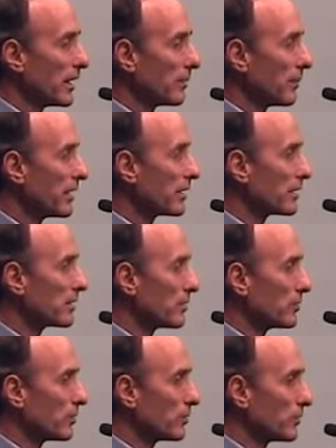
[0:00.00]
and may
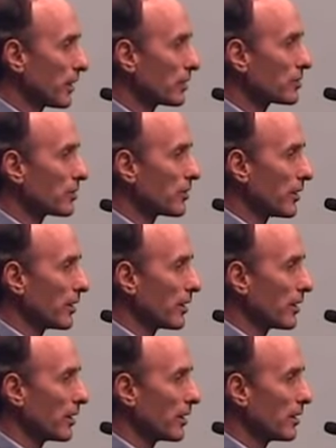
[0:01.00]
continue to function
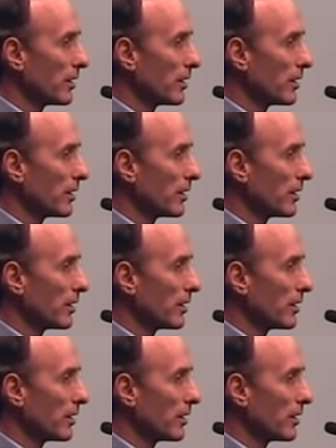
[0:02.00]
there,